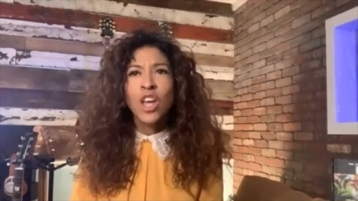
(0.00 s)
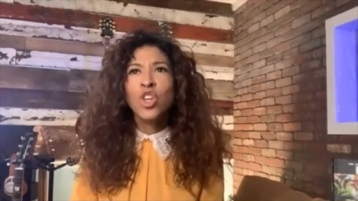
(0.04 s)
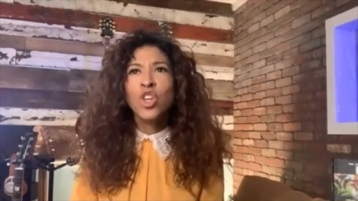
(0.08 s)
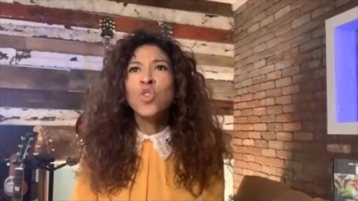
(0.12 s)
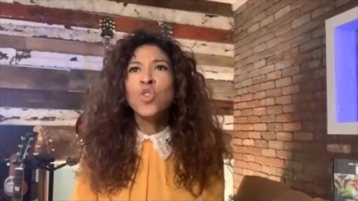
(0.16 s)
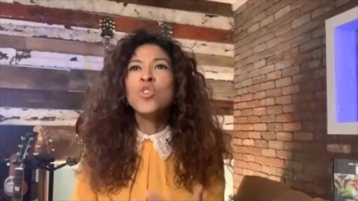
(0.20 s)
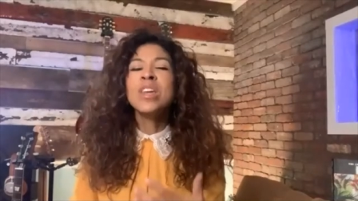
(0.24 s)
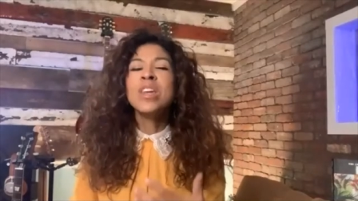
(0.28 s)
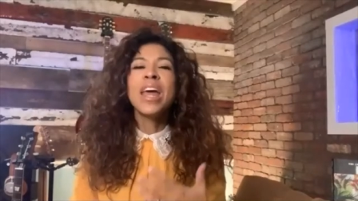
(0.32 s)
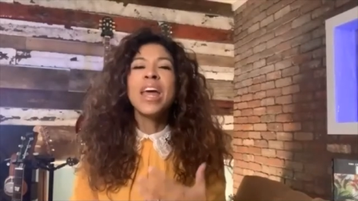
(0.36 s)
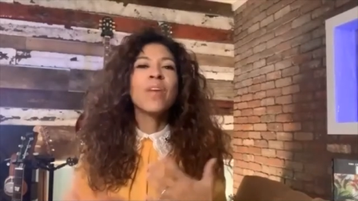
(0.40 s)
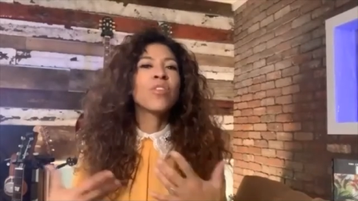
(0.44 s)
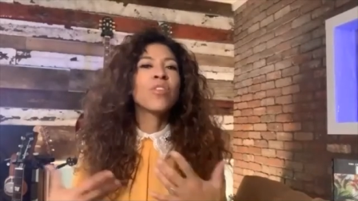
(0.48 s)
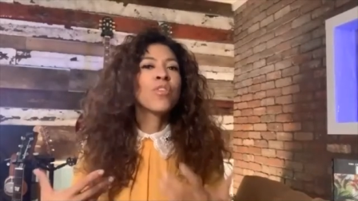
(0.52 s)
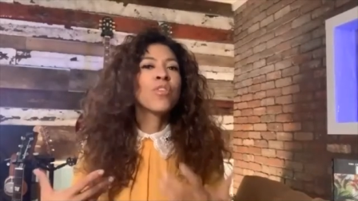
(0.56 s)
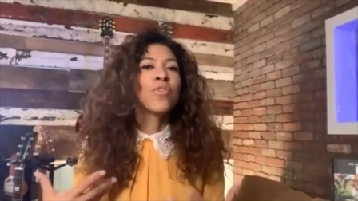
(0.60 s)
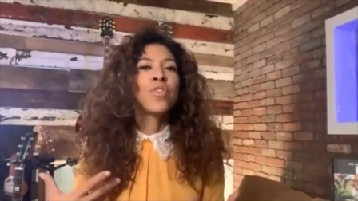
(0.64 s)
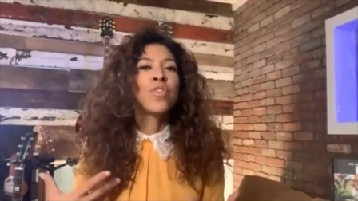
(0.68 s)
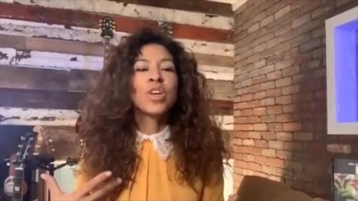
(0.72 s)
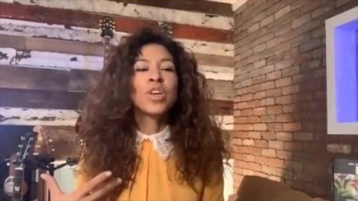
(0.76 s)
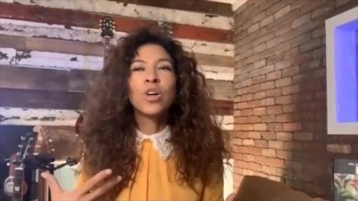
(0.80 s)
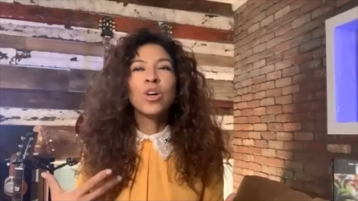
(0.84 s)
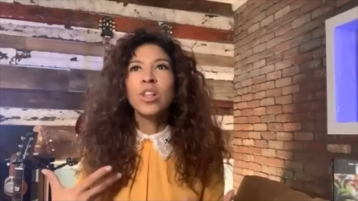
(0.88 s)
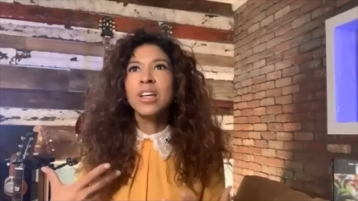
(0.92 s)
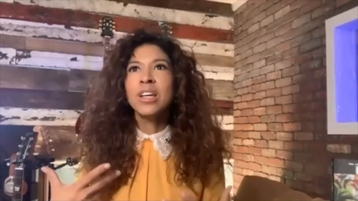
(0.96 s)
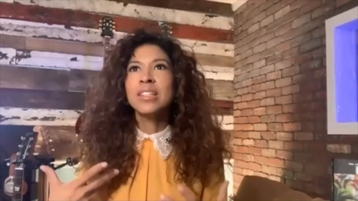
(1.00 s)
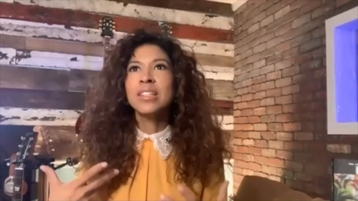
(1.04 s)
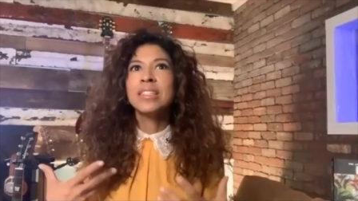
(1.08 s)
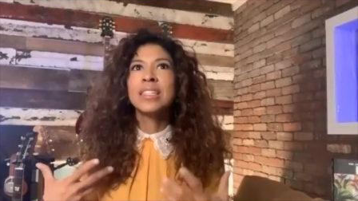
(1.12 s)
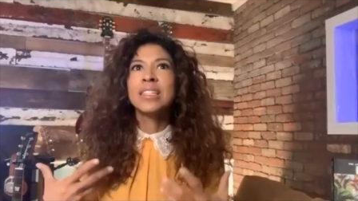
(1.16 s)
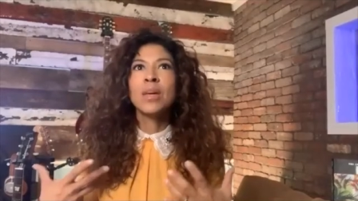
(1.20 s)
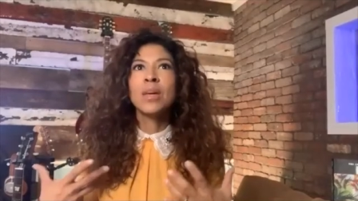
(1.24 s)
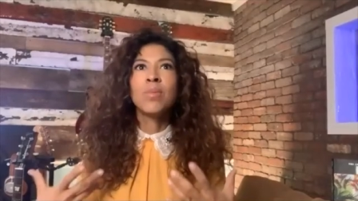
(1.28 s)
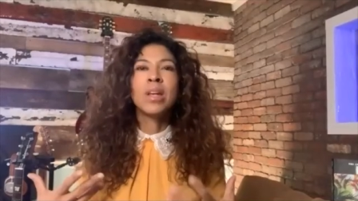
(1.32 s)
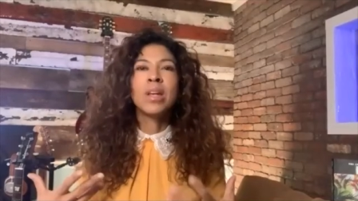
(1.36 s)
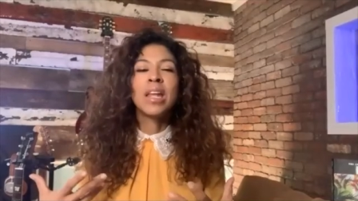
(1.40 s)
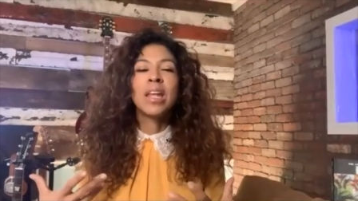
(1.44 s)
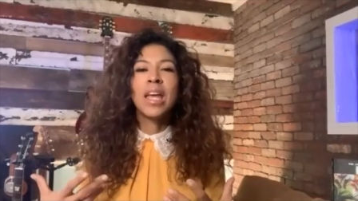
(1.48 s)
You never feel
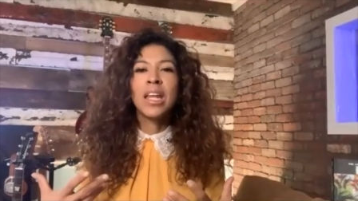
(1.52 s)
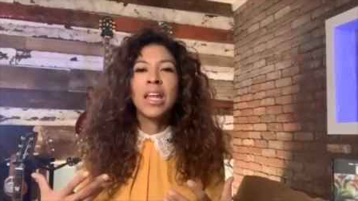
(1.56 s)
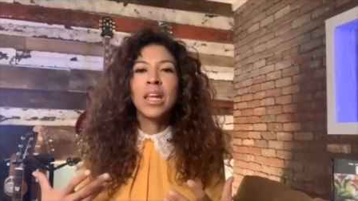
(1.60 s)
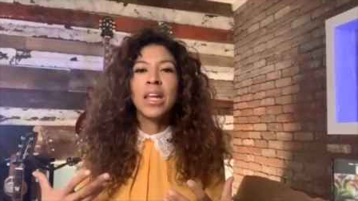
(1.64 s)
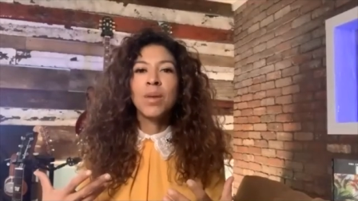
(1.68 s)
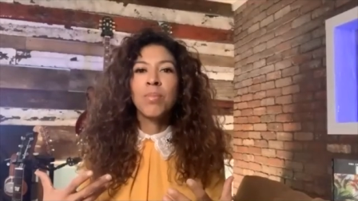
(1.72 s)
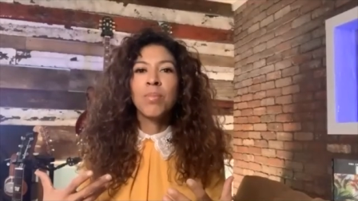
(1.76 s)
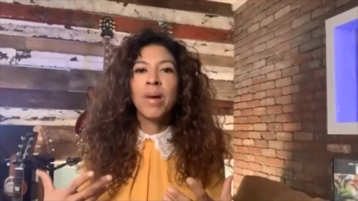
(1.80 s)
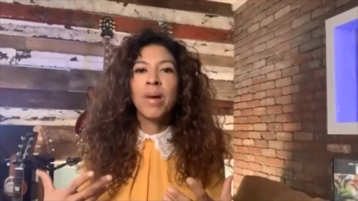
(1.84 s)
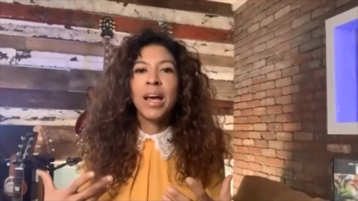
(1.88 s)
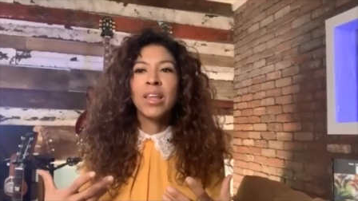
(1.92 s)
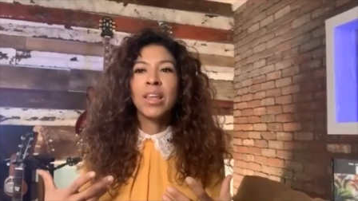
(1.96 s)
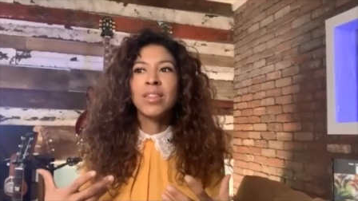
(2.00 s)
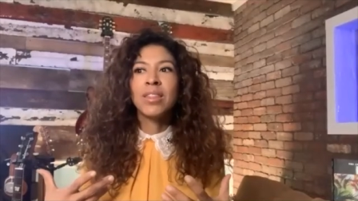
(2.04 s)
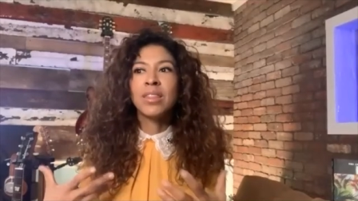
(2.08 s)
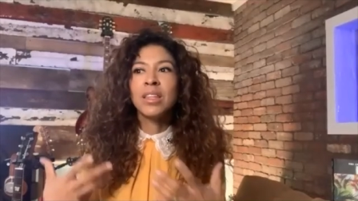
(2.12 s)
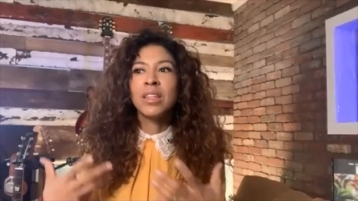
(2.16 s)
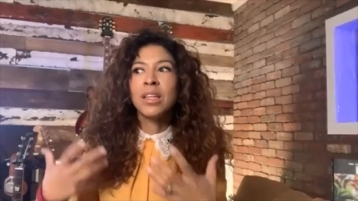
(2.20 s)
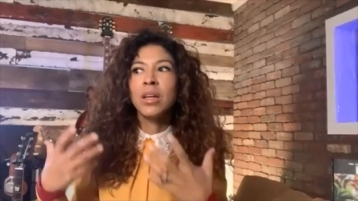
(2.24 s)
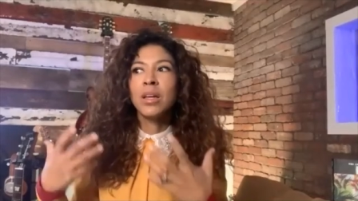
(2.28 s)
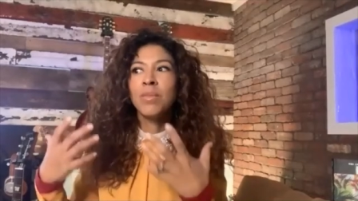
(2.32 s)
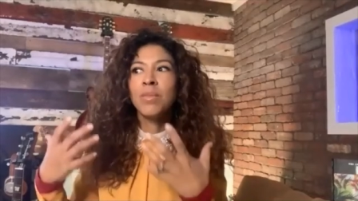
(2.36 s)
intimidated by the